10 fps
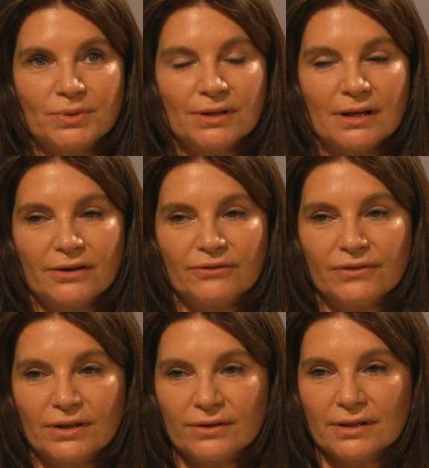to put a lot of
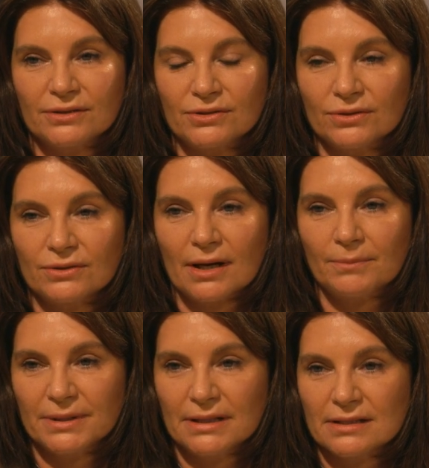fear into
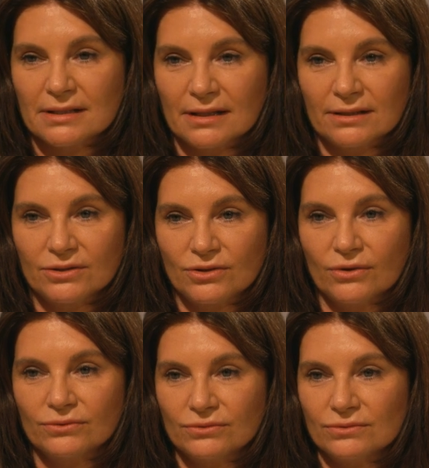companies that
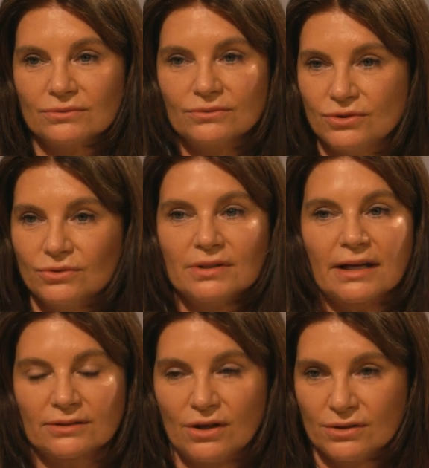don't do
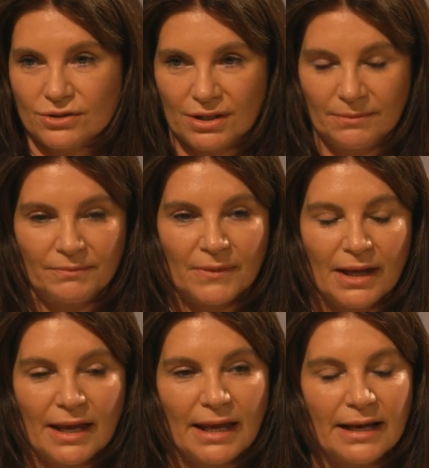technology.
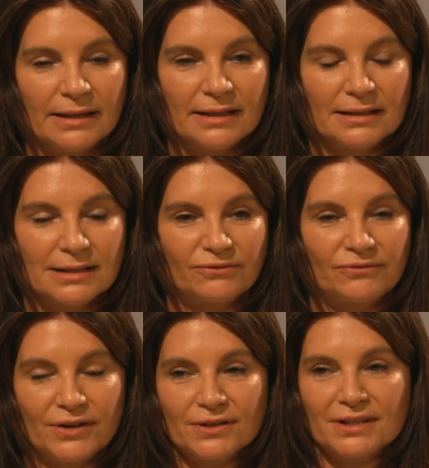And I think it's
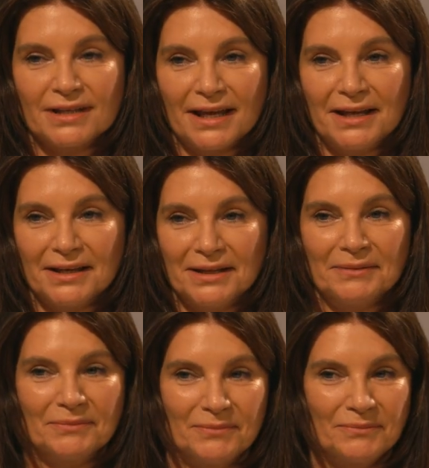fair to
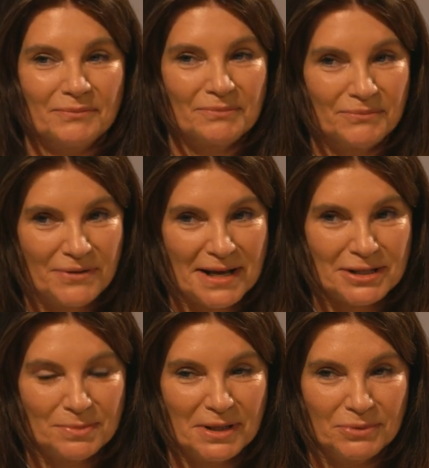say
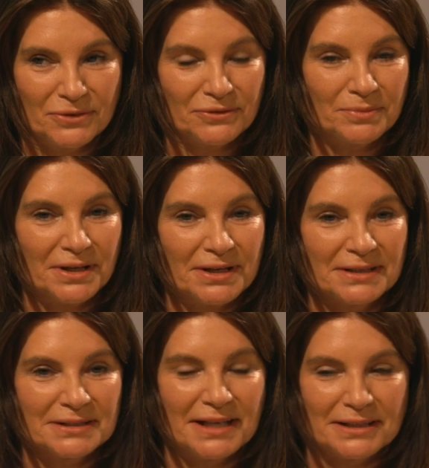brands make beautiful
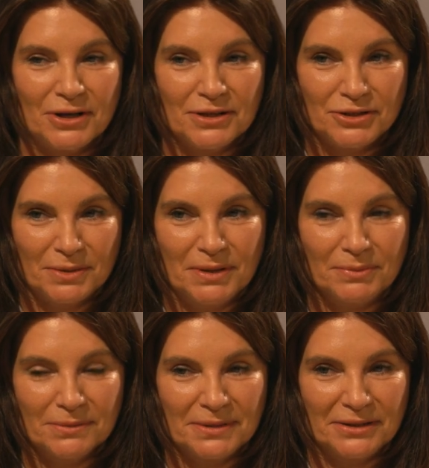product, technology
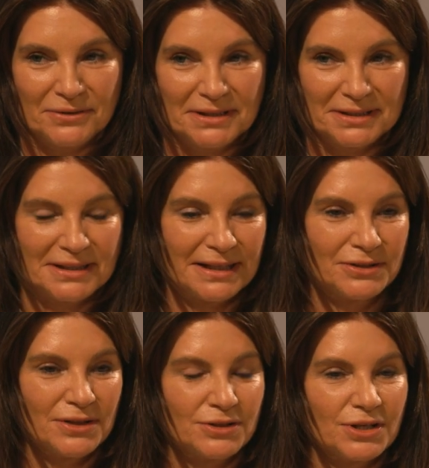people make great
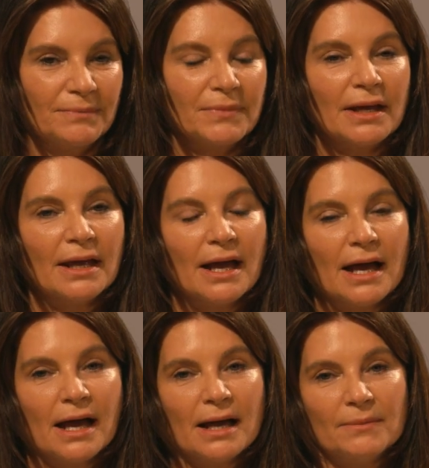technology.
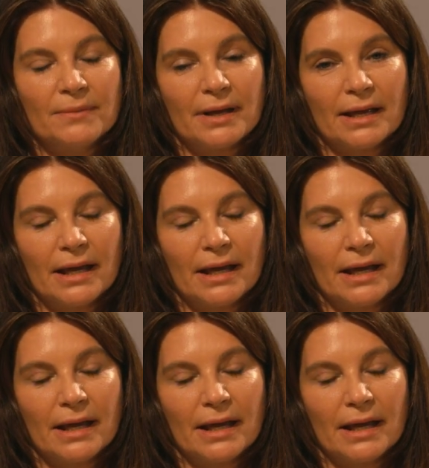I